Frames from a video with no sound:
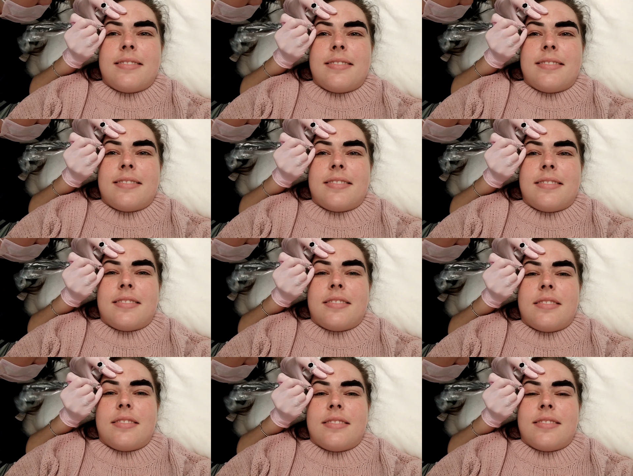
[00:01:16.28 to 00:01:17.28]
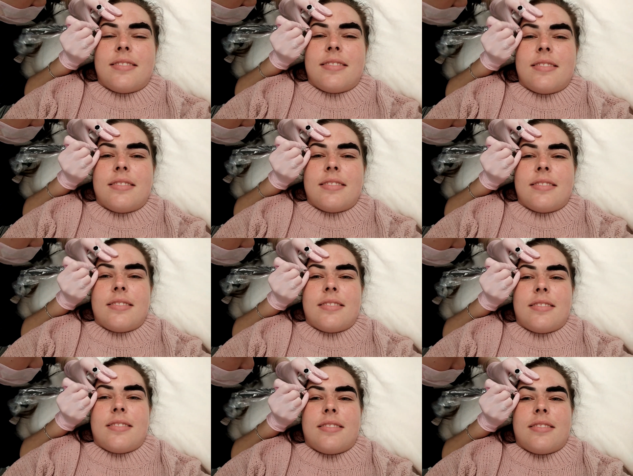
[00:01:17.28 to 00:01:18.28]

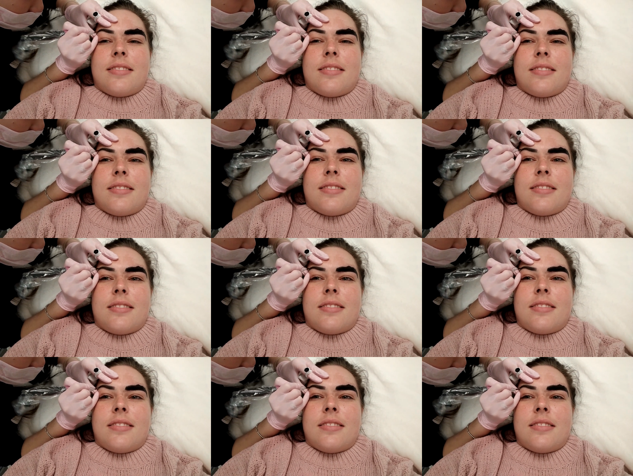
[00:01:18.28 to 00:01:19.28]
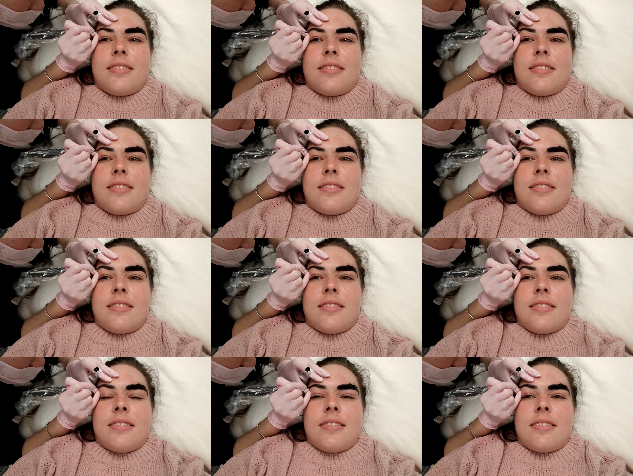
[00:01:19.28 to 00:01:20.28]

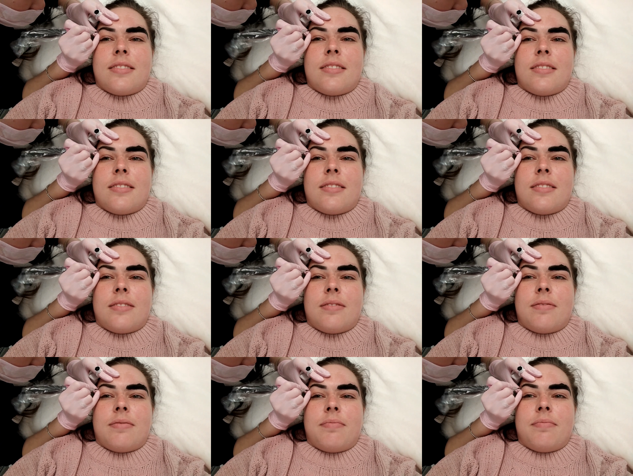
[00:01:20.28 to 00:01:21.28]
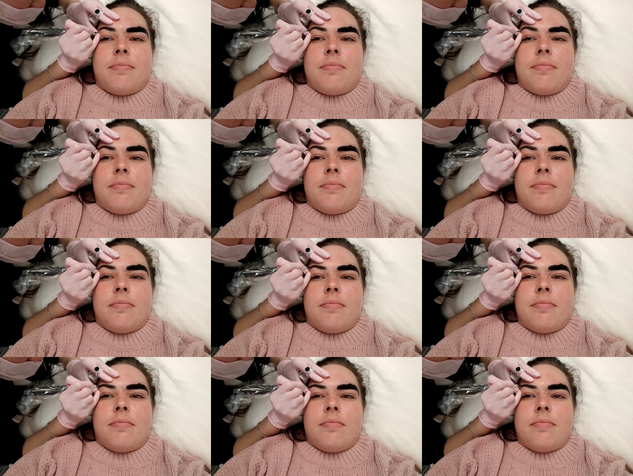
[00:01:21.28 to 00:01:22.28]

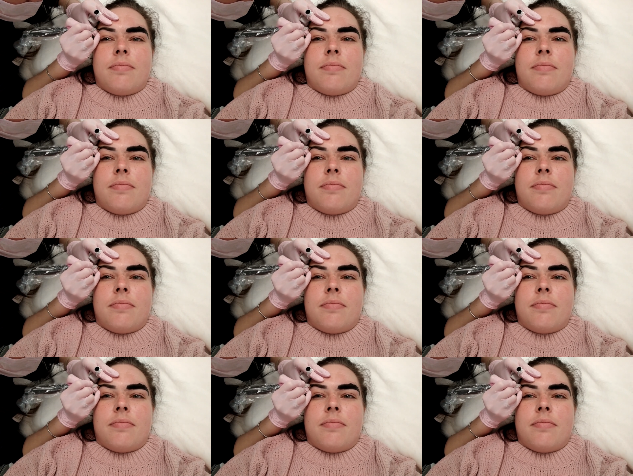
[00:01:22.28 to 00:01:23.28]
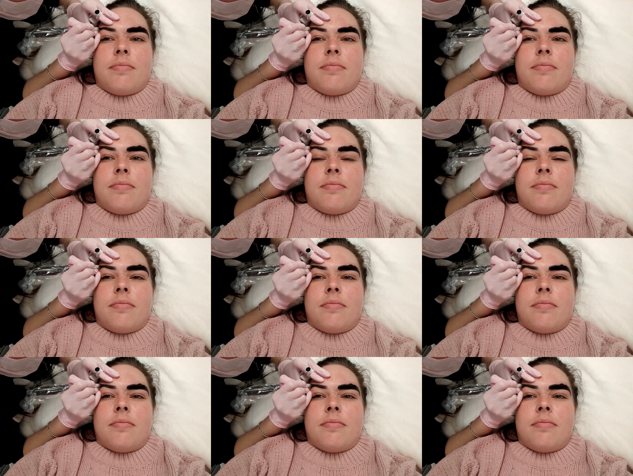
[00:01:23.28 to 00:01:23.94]
Nothing is said.